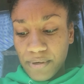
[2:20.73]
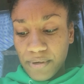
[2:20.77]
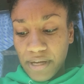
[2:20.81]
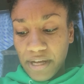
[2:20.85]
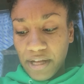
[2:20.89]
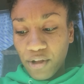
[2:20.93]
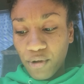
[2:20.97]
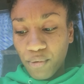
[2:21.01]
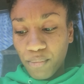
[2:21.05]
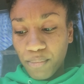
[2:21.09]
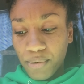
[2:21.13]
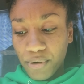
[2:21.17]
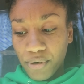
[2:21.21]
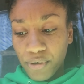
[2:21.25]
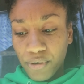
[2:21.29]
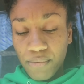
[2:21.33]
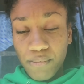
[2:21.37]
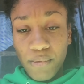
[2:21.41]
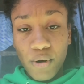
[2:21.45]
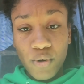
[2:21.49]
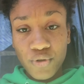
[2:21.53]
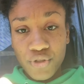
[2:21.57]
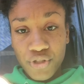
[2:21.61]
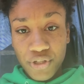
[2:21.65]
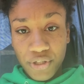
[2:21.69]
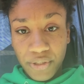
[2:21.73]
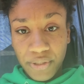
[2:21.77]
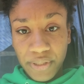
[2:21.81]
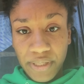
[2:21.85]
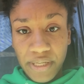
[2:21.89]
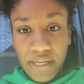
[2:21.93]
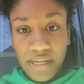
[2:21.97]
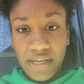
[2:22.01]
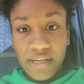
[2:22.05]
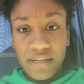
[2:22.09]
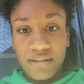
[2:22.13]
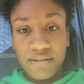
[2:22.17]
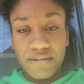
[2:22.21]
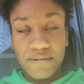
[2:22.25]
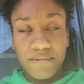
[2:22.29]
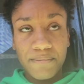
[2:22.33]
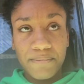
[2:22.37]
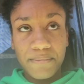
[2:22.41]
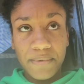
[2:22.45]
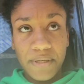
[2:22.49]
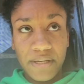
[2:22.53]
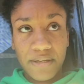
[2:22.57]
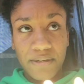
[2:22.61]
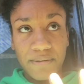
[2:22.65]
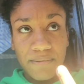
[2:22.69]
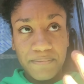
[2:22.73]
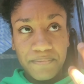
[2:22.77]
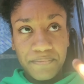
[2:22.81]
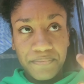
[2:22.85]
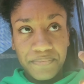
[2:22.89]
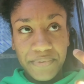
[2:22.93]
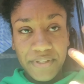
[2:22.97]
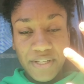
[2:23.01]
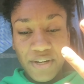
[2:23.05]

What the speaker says: help her emotionally and